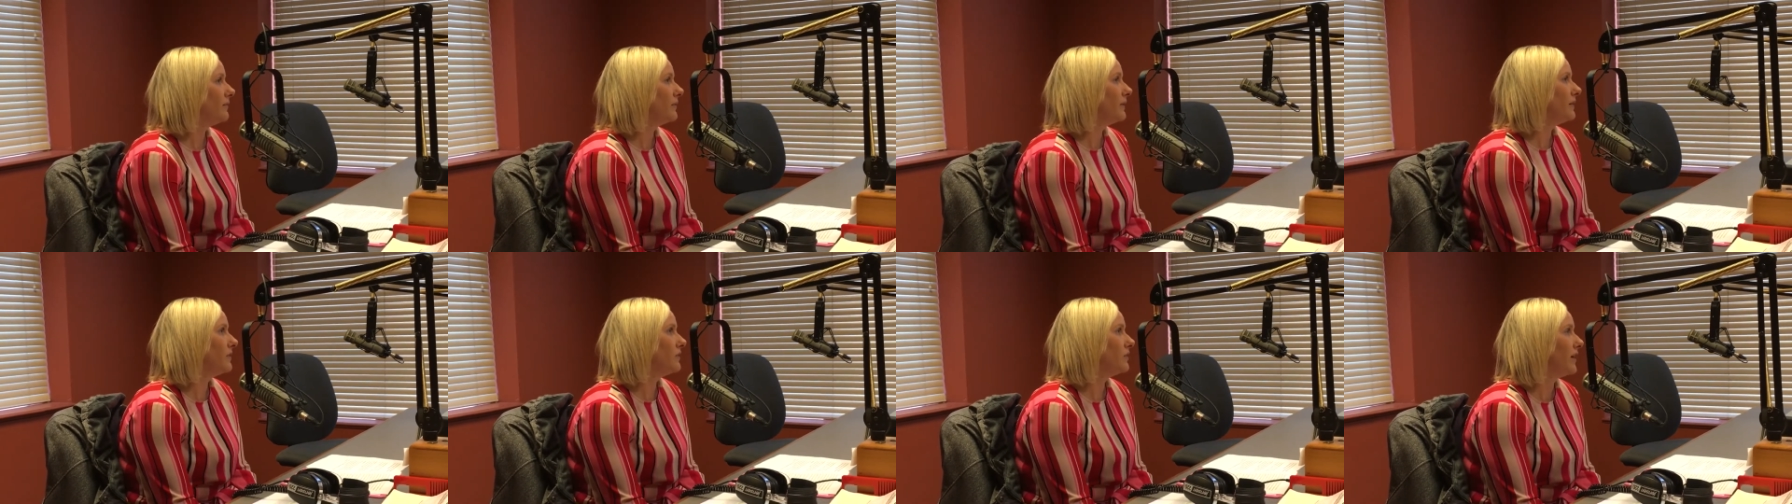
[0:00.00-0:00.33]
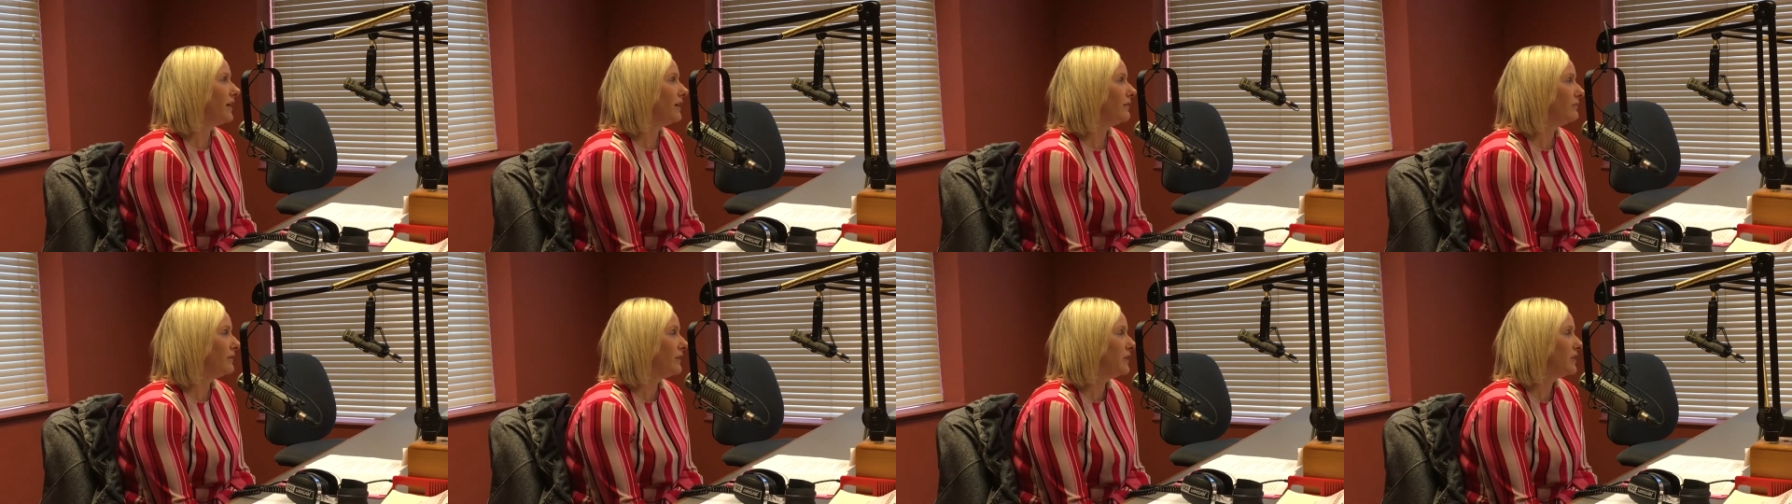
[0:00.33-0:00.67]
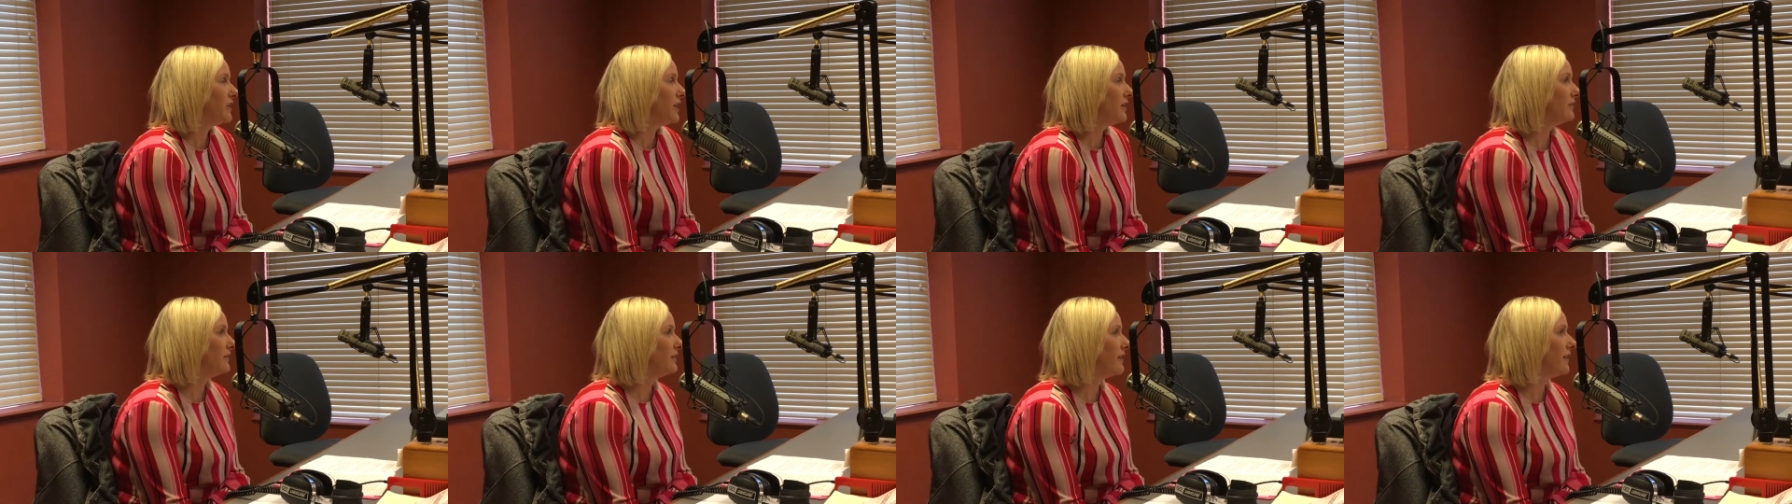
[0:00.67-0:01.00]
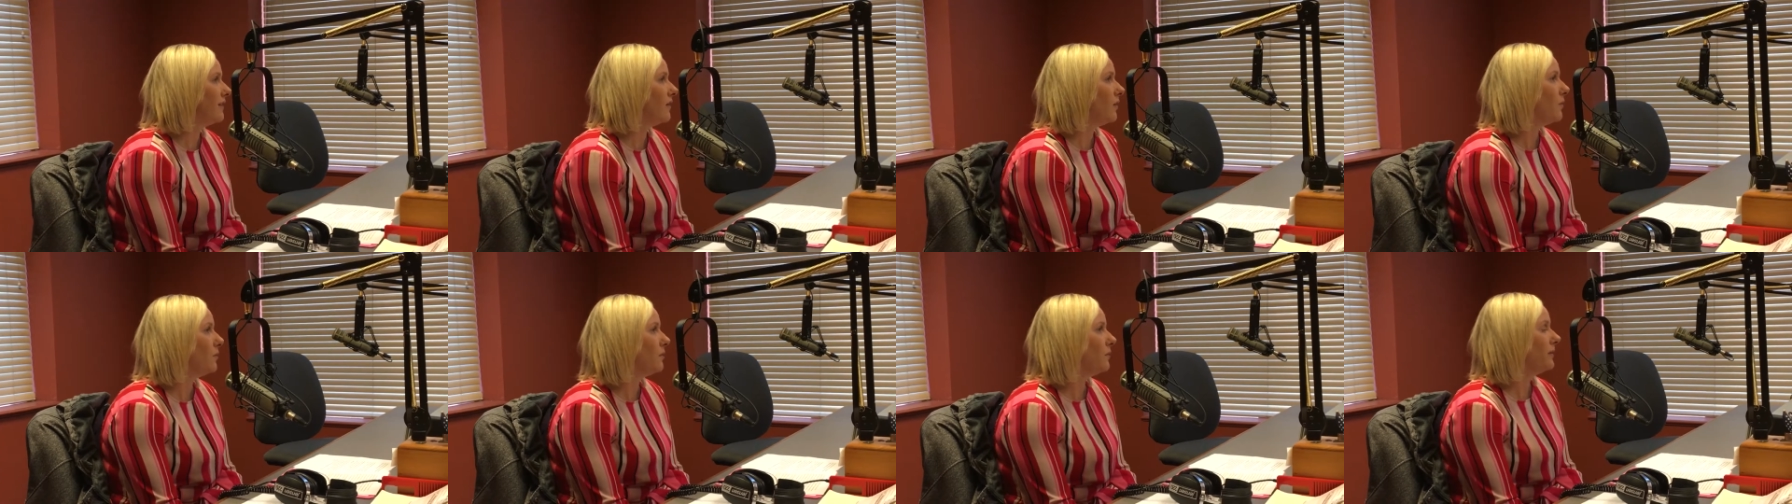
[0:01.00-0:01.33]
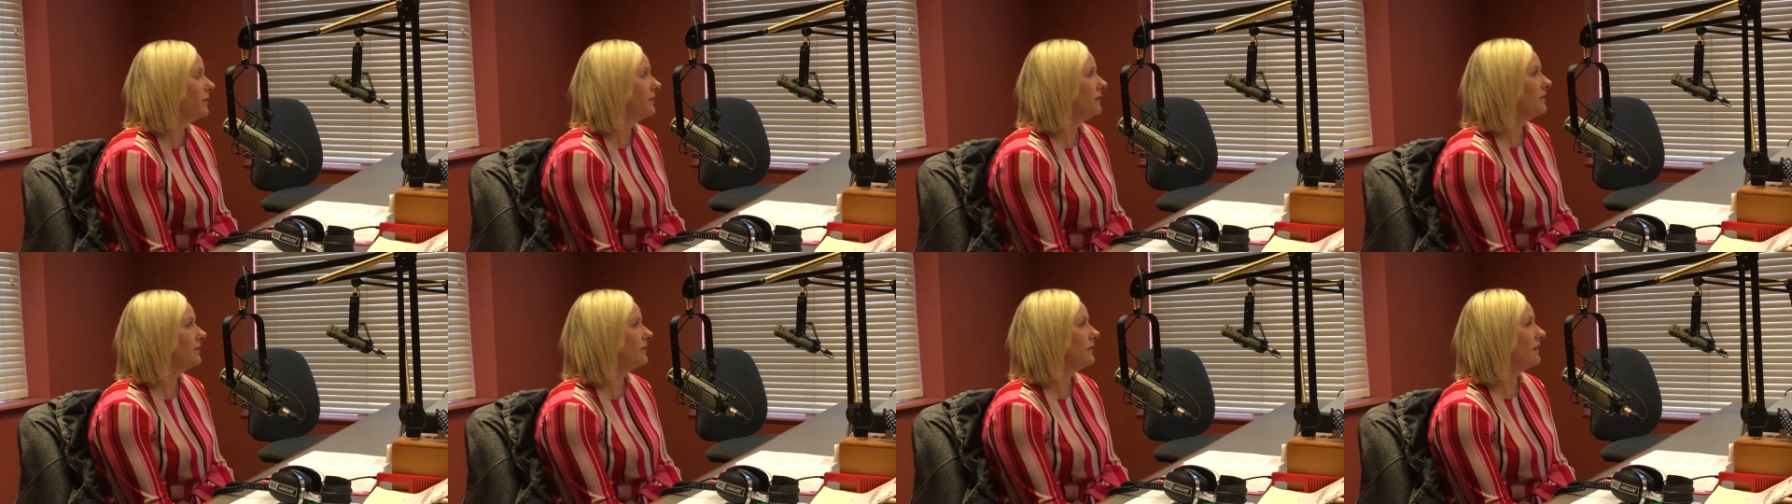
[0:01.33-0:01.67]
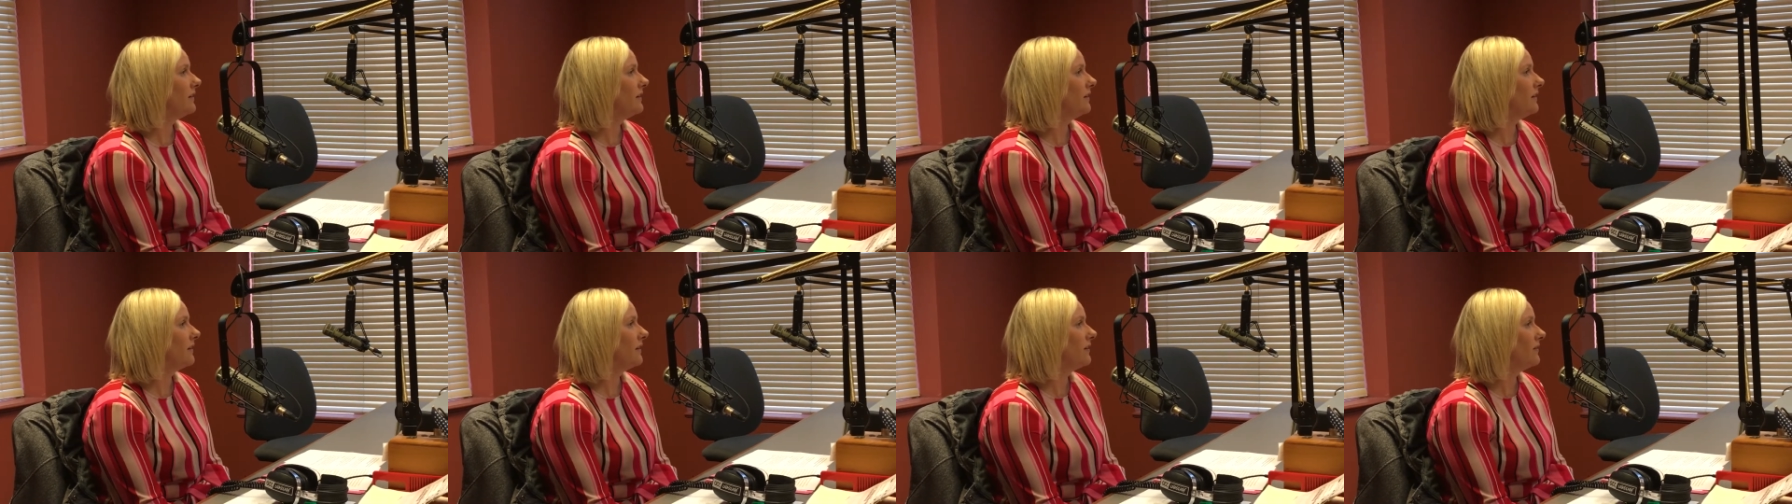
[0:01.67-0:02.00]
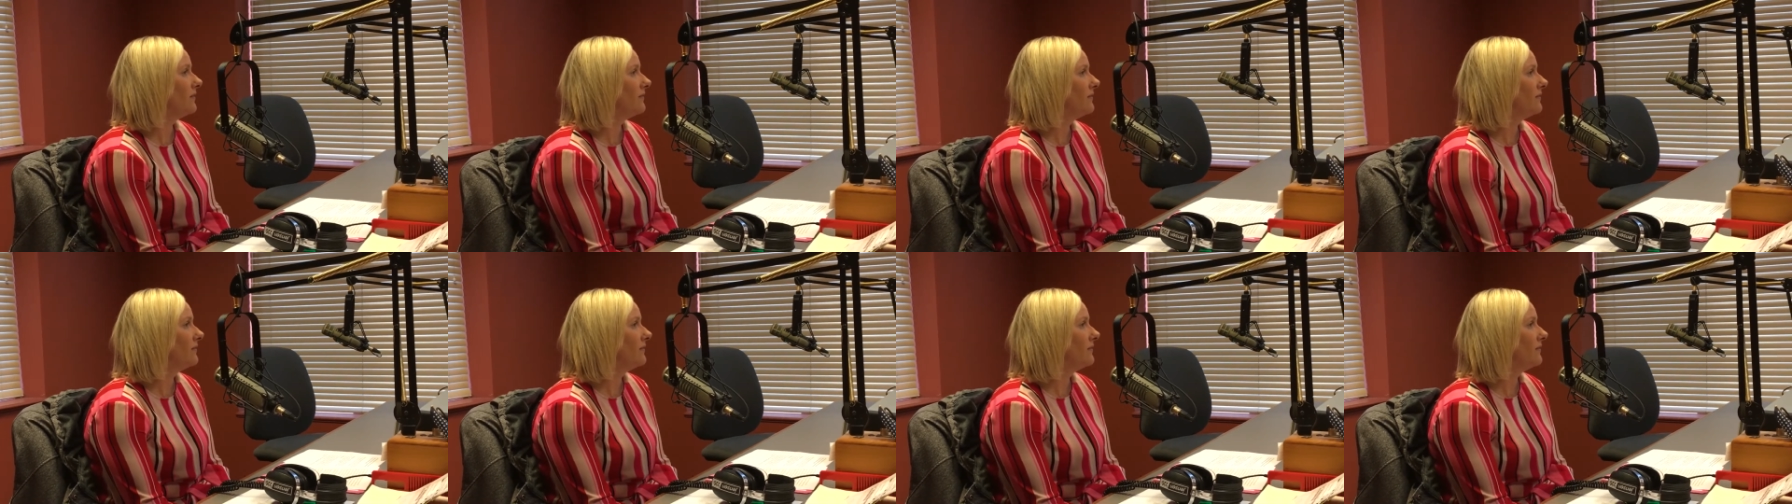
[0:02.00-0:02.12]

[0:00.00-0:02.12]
we try and reach out to help, you know.